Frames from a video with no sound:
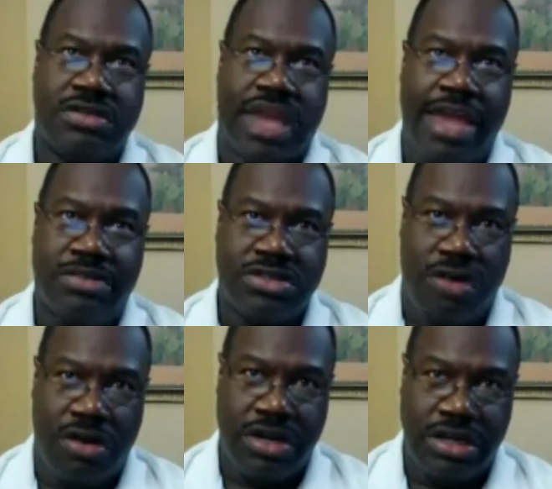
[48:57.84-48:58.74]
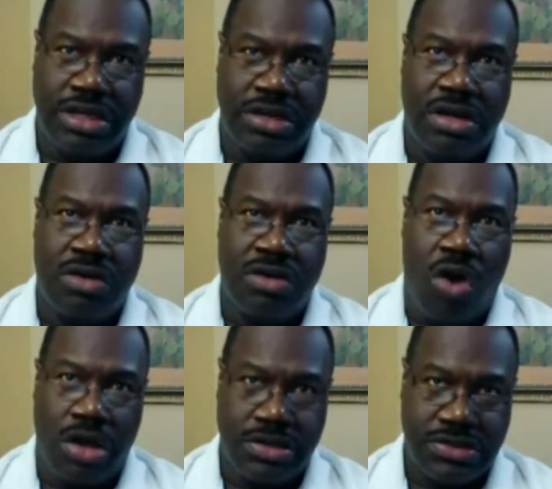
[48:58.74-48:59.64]
games starting in
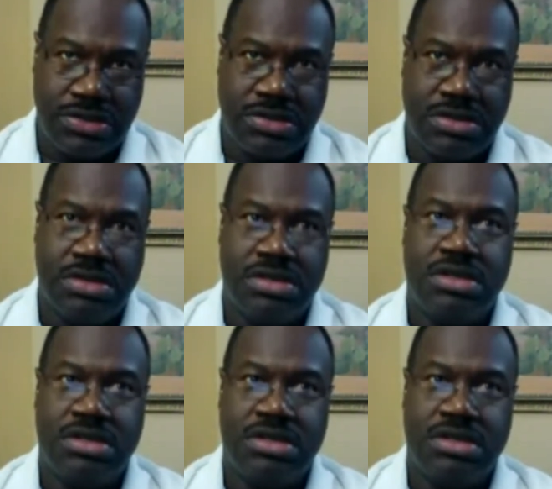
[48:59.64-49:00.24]
August.